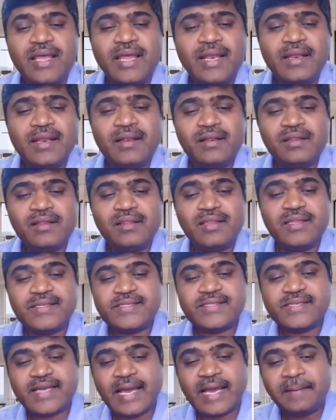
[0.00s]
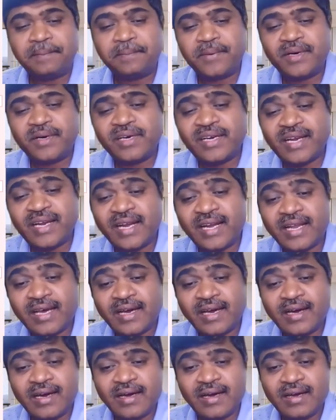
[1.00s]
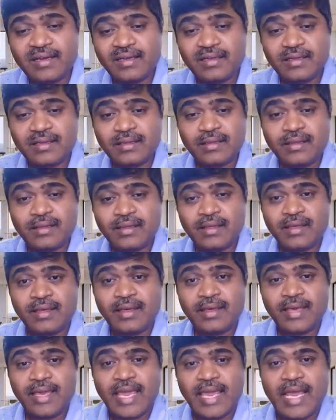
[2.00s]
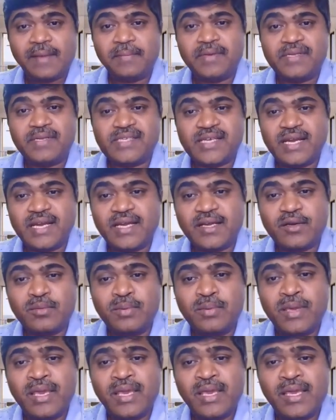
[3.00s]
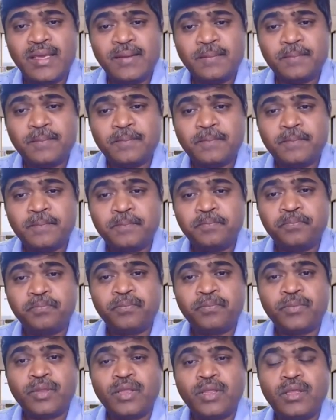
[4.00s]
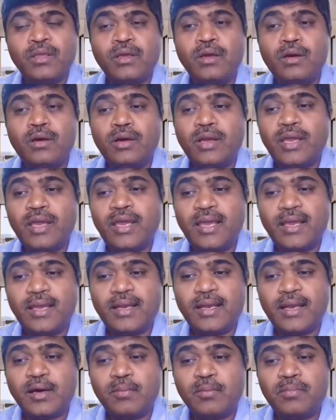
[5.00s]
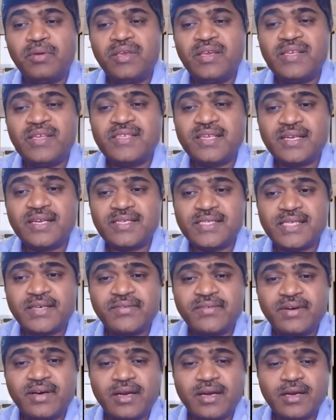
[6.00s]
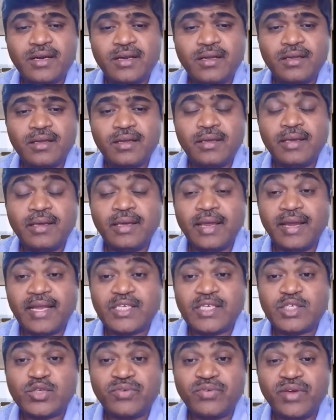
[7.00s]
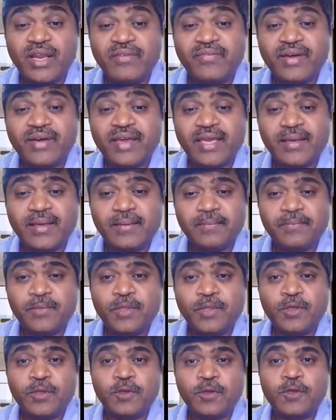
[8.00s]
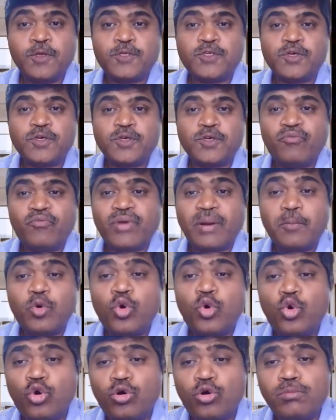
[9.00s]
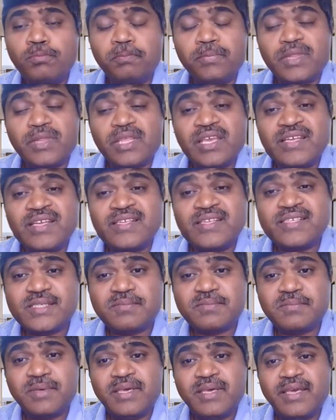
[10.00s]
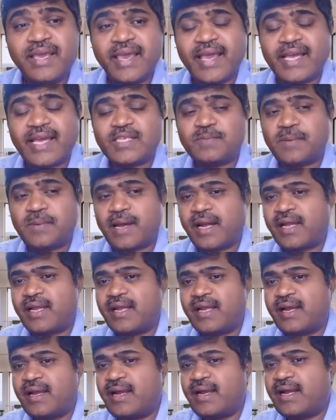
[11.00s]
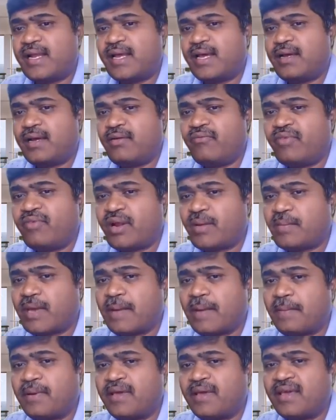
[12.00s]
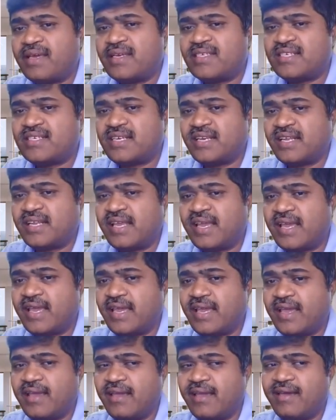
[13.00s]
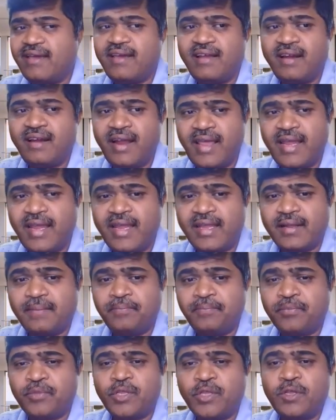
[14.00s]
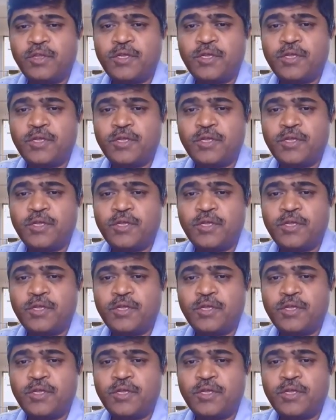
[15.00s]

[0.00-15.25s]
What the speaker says: Then this tampered data can be sent to B. Okay, now B is a receiver. It has to verify. So from whom is this B expecting data? From application A, right?